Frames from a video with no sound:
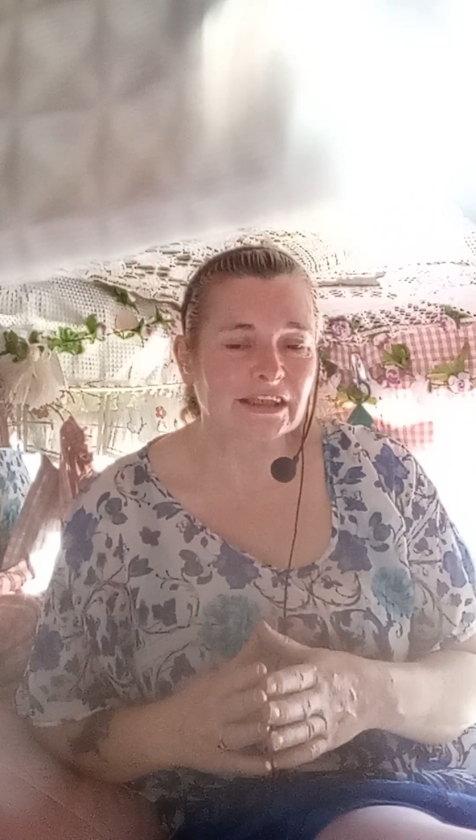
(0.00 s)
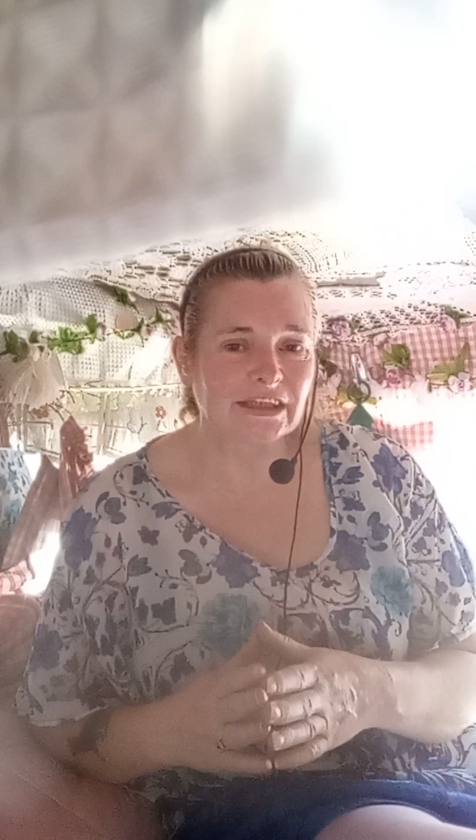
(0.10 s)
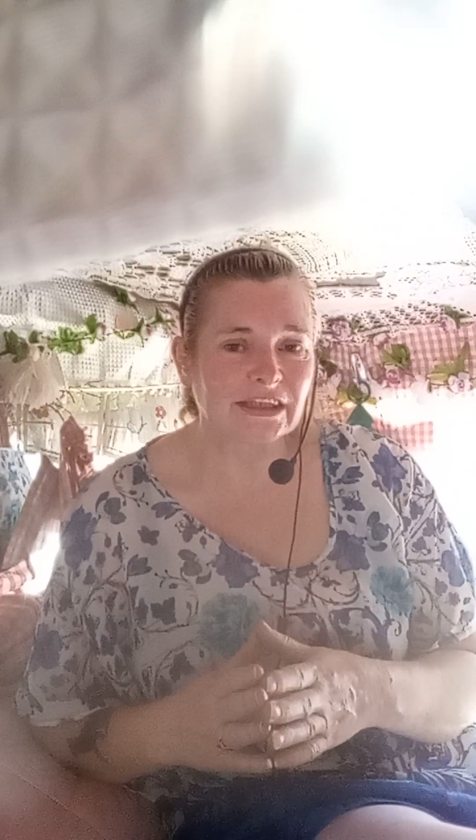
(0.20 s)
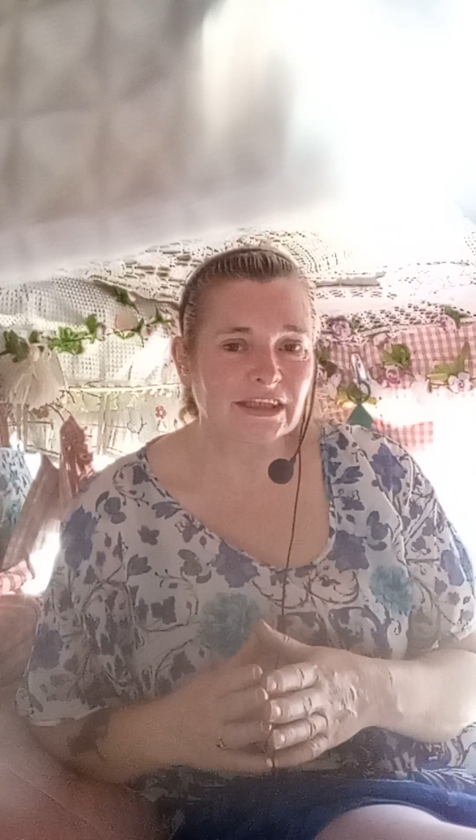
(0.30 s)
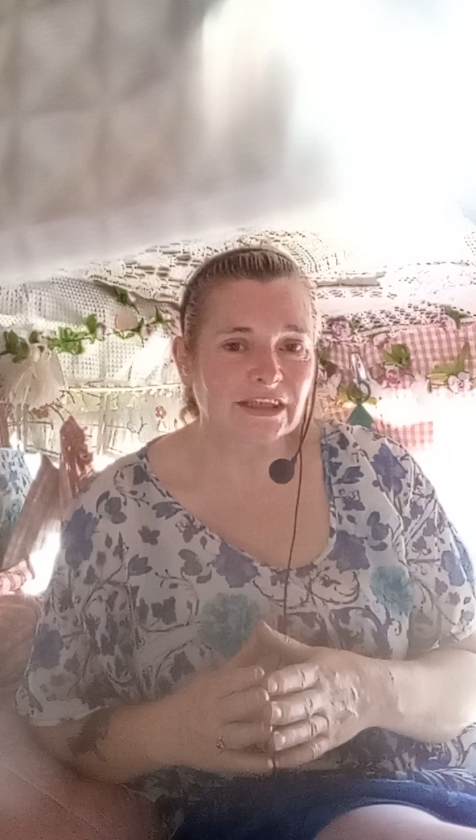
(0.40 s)

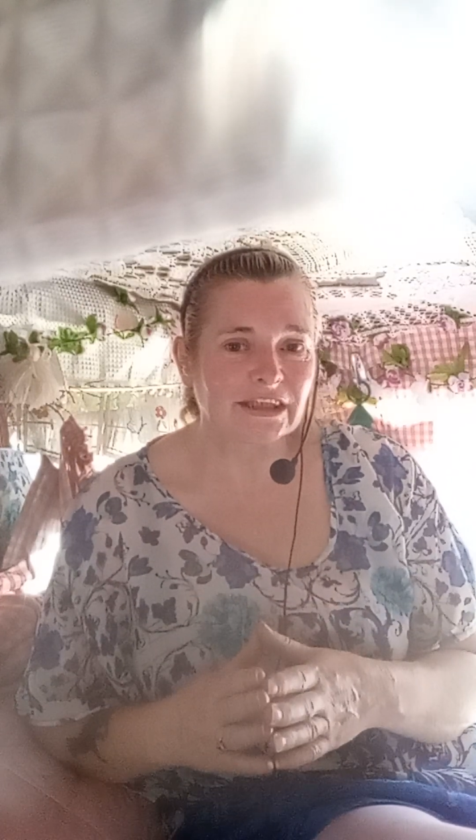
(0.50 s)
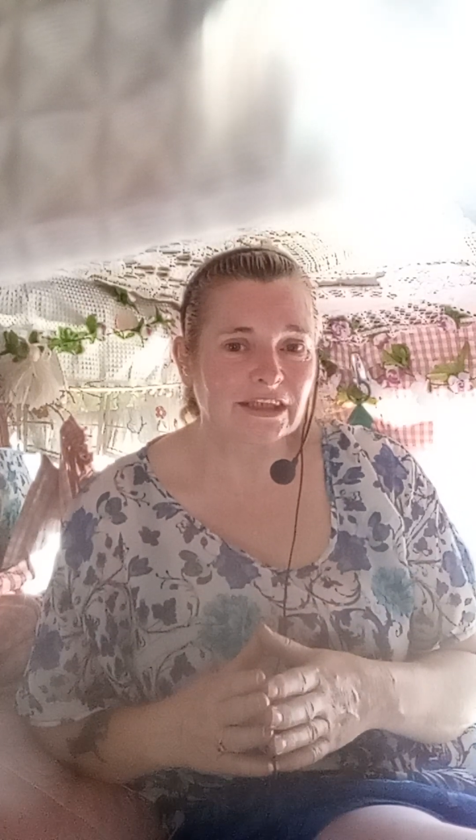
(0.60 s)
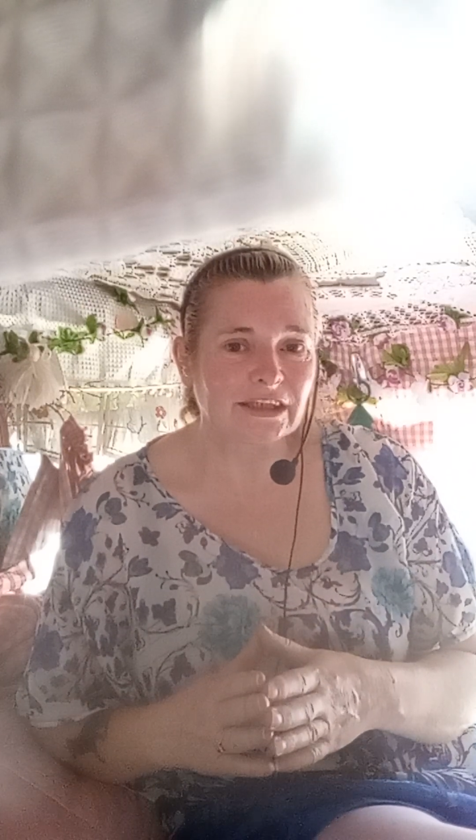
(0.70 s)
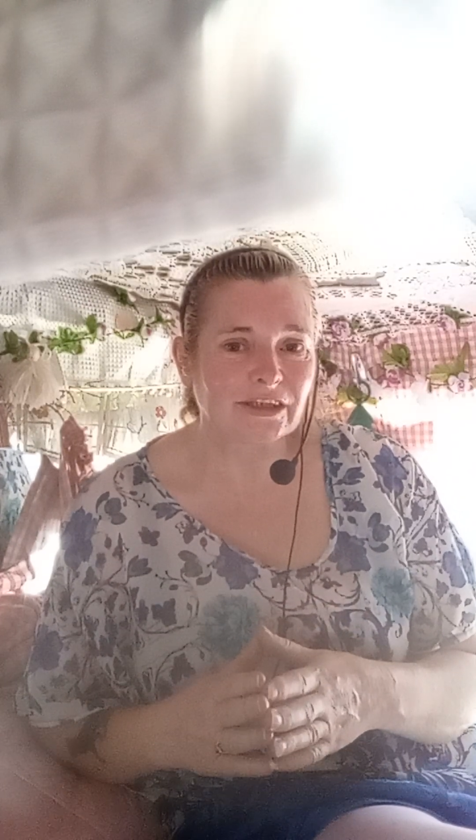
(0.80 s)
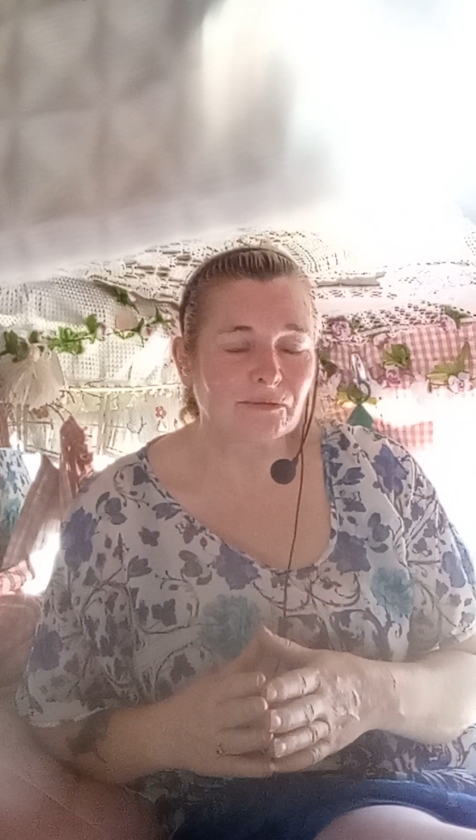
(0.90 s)

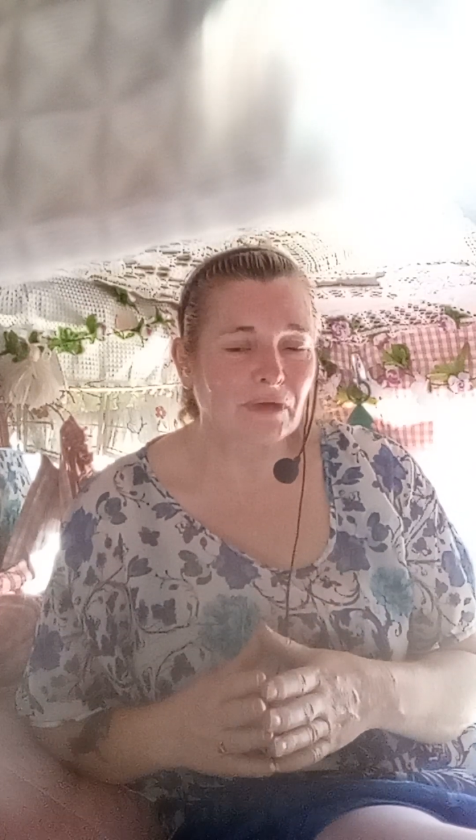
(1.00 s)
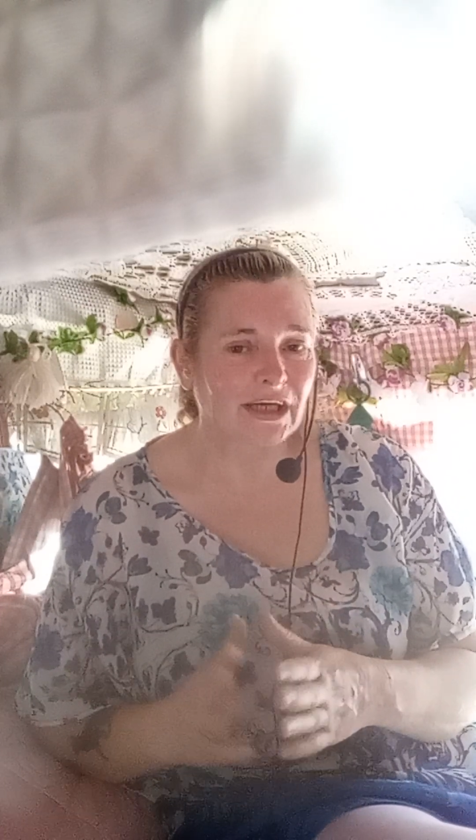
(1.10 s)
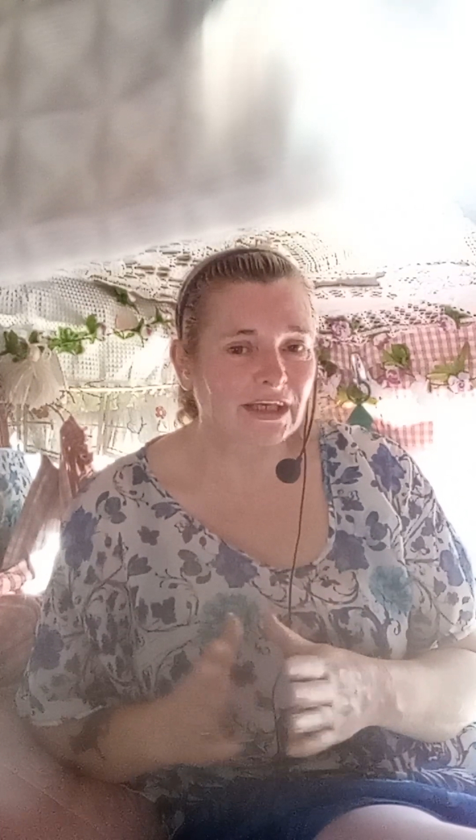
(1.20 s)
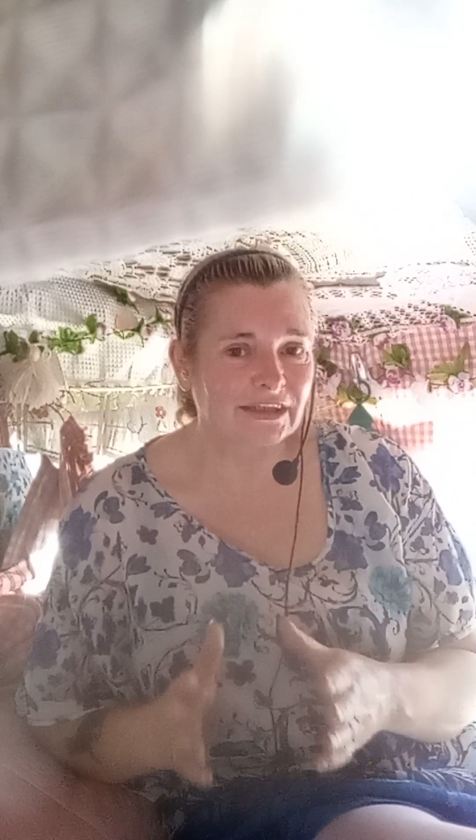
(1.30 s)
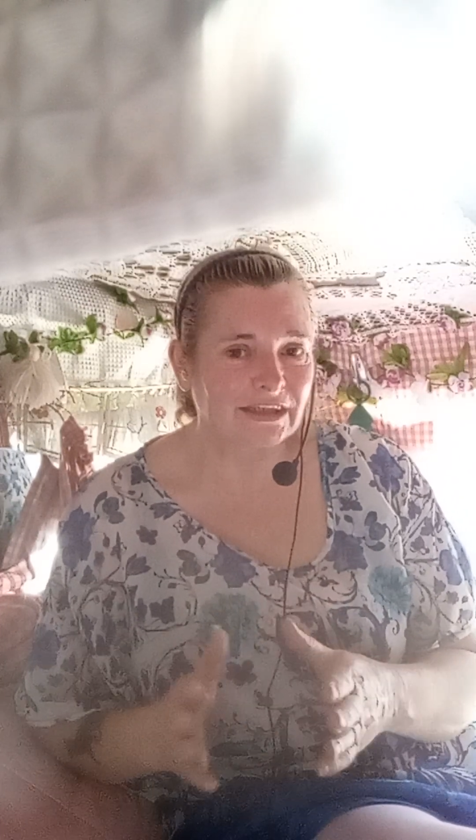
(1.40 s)
in
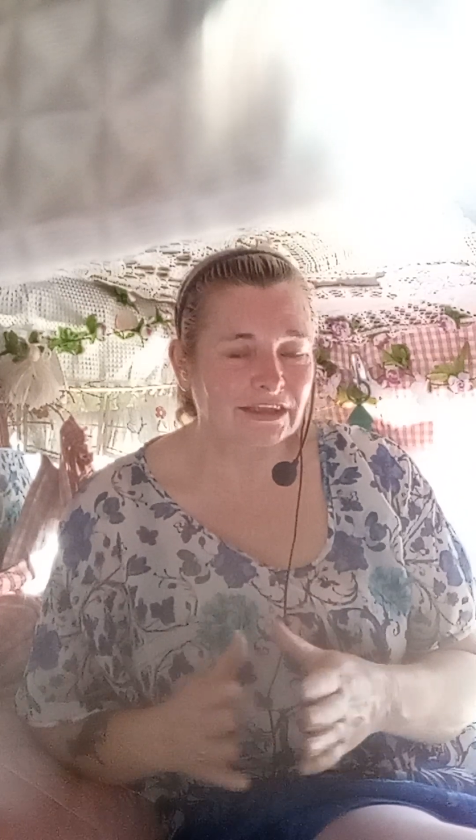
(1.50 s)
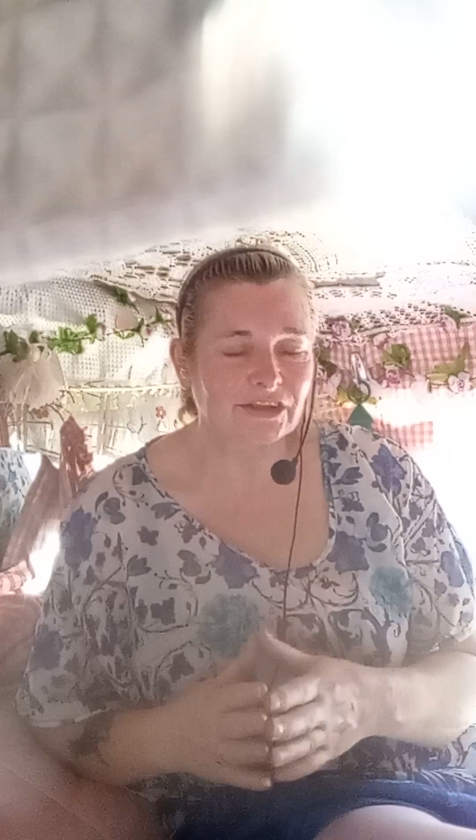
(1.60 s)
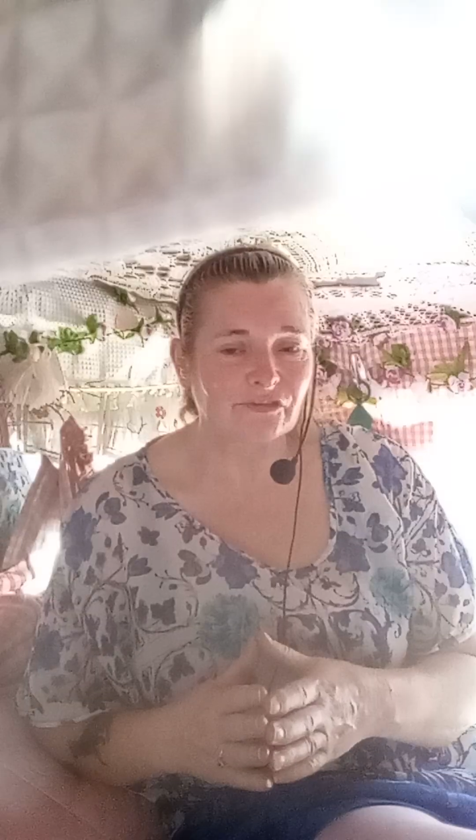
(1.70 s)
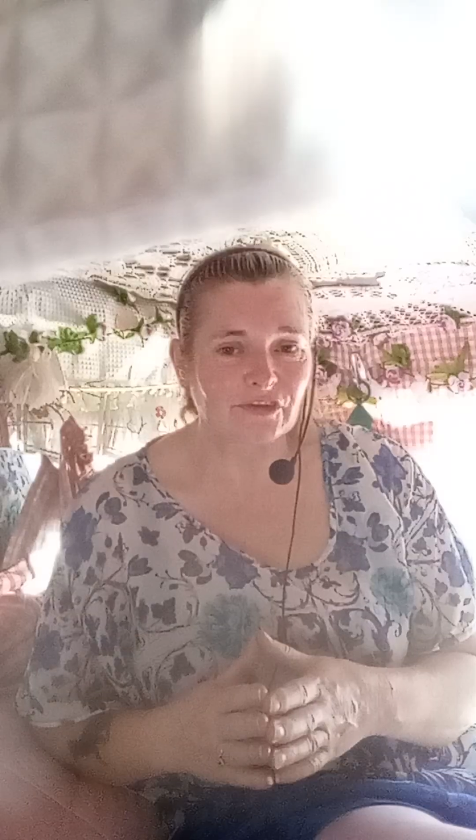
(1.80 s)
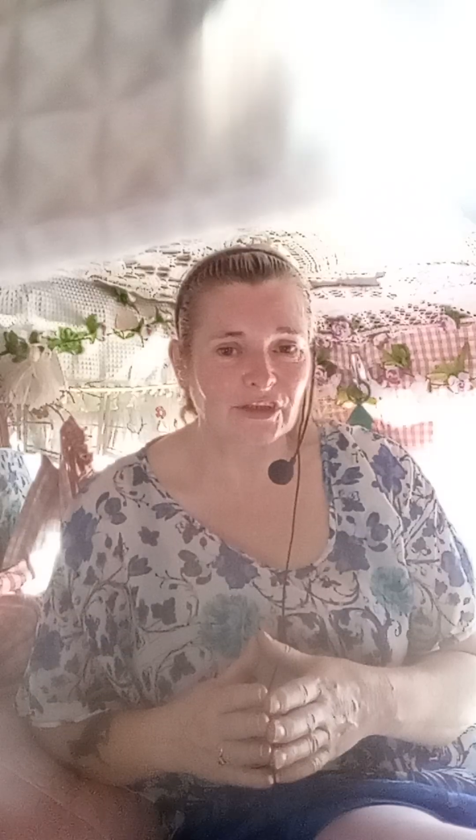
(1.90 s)
my
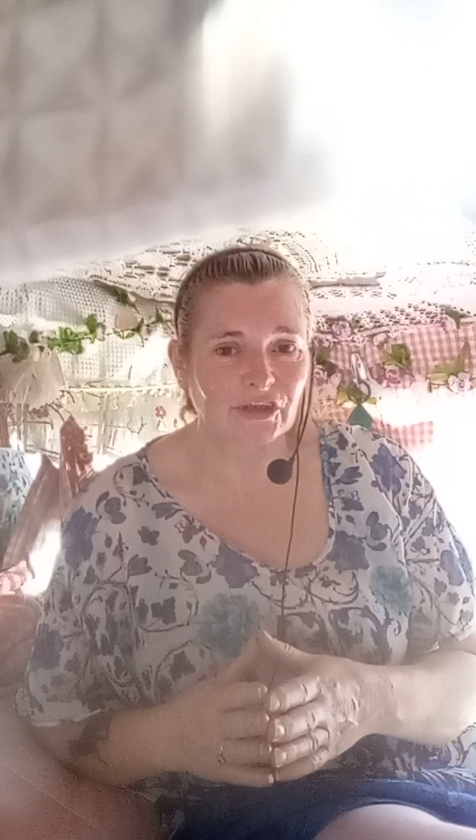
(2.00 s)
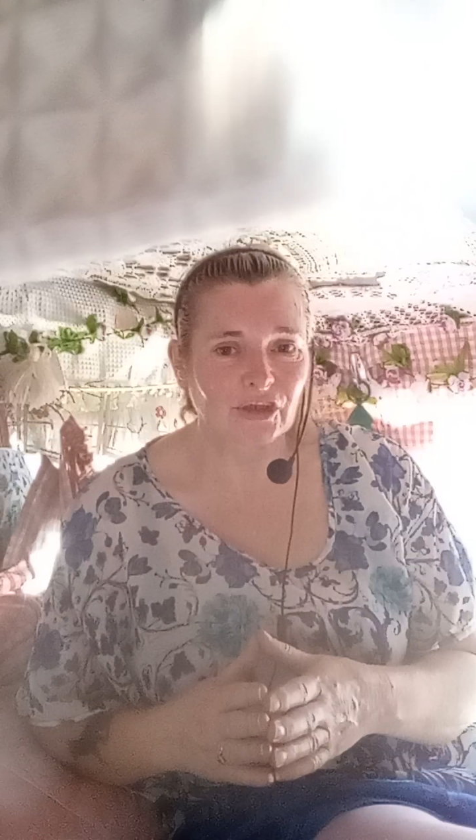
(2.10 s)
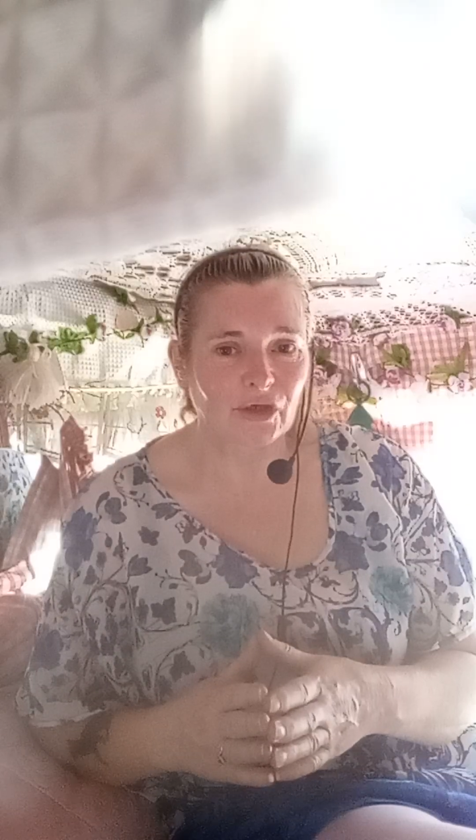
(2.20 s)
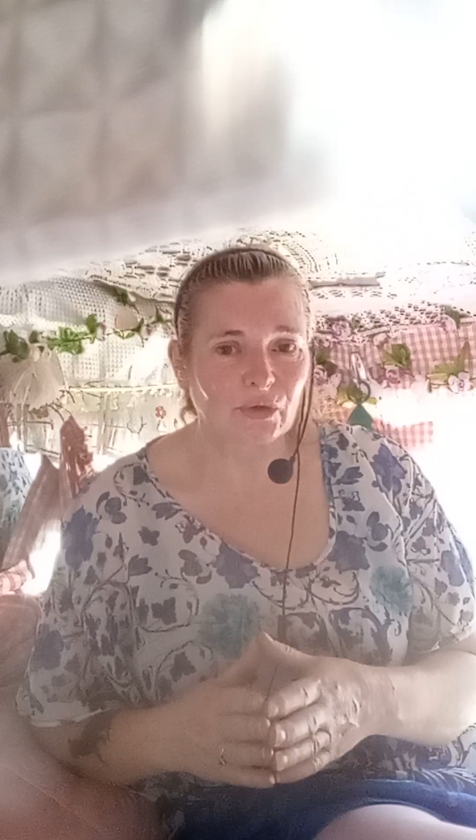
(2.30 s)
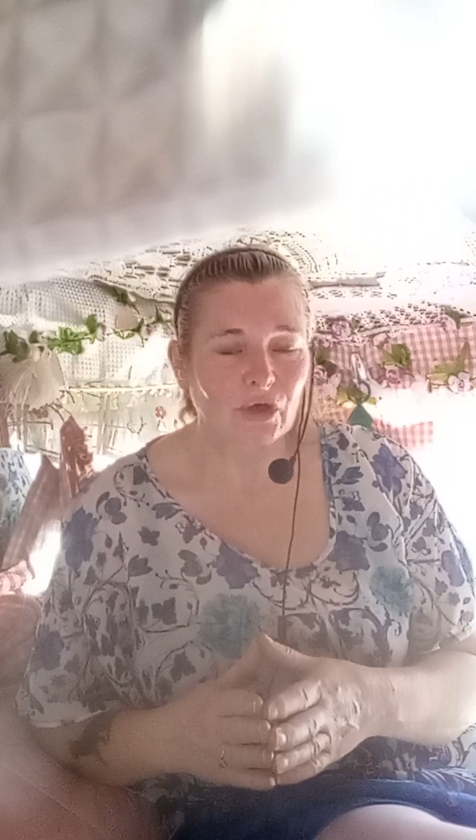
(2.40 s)
next
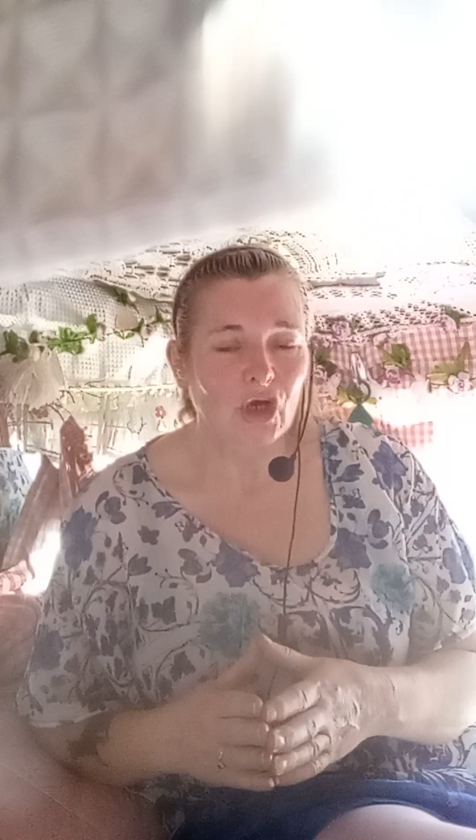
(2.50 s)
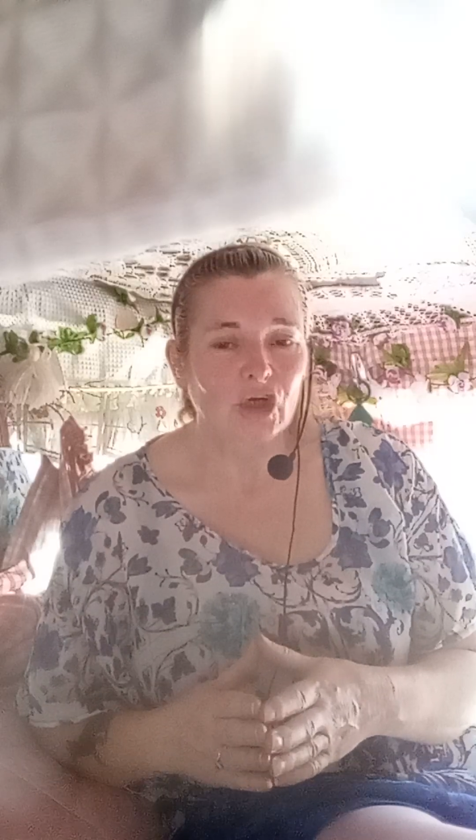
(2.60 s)
video.